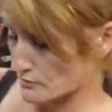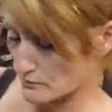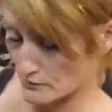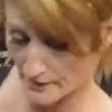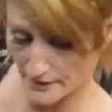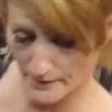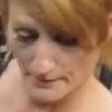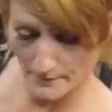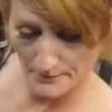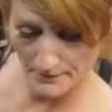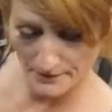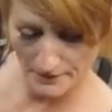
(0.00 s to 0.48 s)
Totally
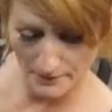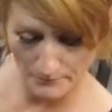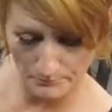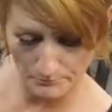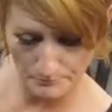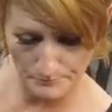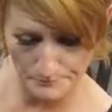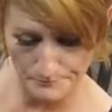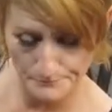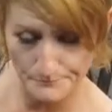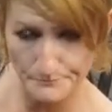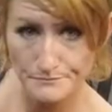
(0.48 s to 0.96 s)
happening.
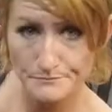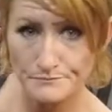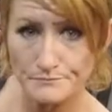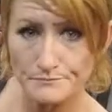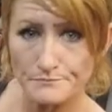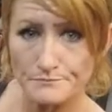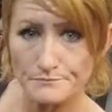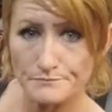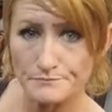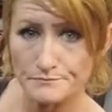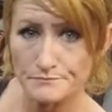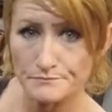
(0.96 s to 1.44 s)
And
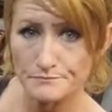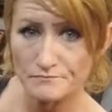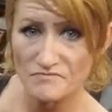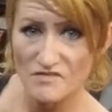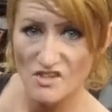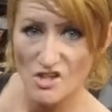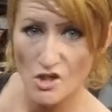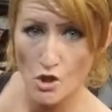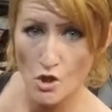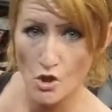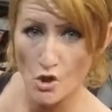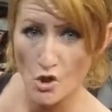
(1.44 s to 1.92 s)
uh,
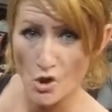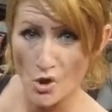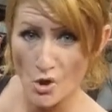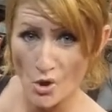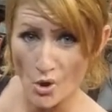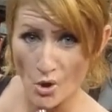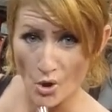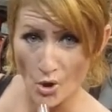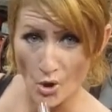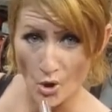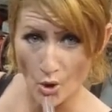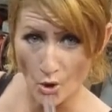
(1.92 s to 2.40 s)
siphon
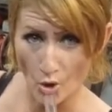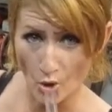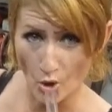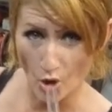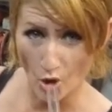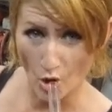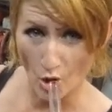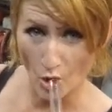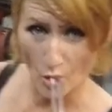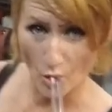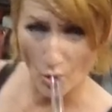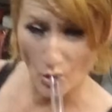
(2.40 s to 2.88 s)
this gas
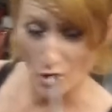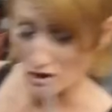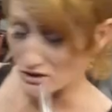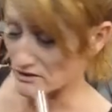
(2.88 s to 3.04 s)
out. No,